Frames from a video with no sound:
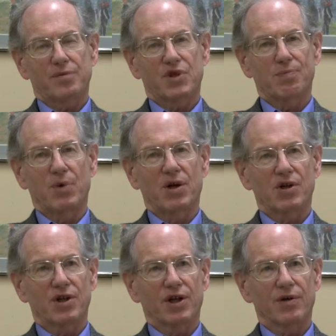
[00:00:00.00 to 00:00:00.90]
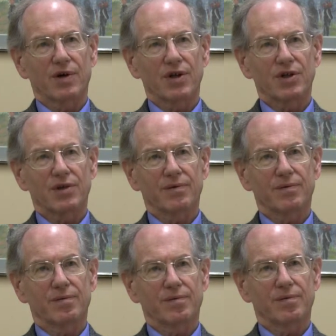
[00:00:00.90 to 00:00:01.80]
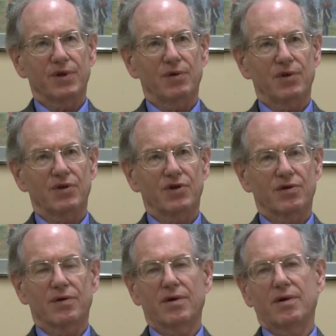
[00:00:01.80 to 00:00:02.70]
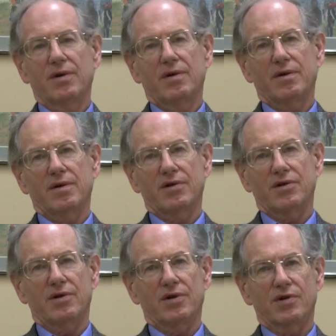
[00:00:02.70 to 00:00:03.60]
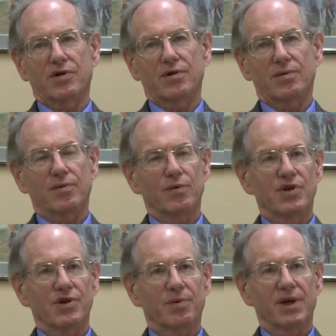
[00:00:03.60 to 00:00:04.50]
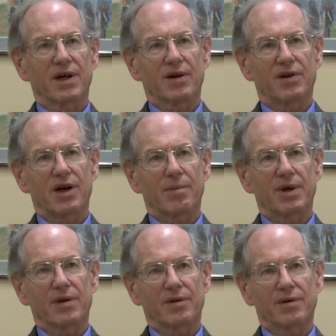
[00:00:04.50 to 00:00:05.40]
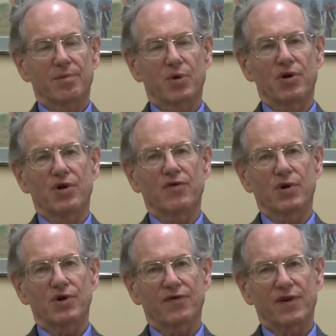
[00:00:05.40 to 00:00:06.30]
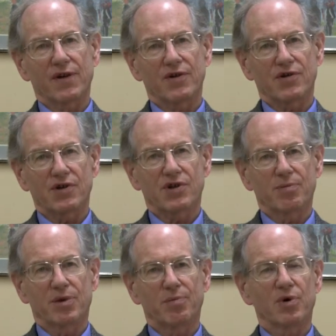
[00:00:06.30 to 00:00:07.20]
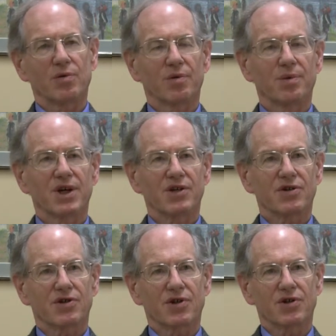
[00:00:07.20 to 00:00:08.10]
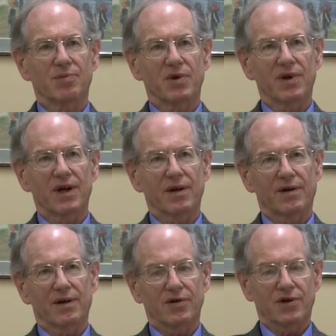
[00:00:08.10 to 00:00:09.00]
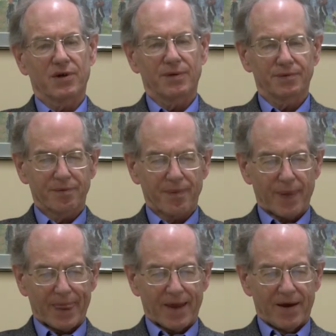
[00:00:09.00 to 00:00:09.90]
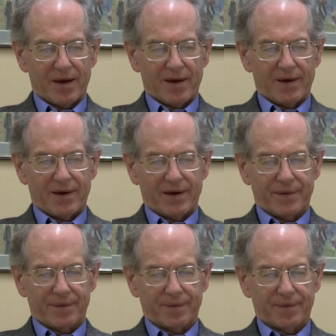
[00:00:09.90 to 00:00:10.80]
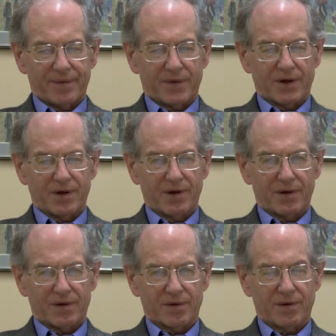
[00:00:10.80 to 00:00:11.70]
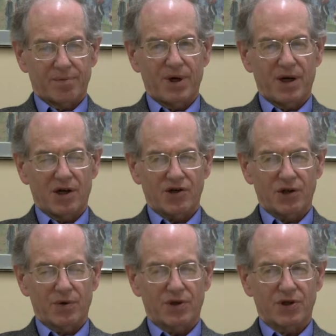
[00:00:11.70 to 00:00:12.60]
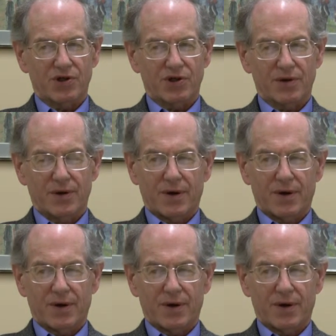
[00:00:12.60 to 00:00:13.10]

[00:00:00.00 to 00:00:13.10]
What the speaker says: small generation units, as long as they're reasonably economic, the more you diversify the system, the more robust the system you get. And so the current policy, which is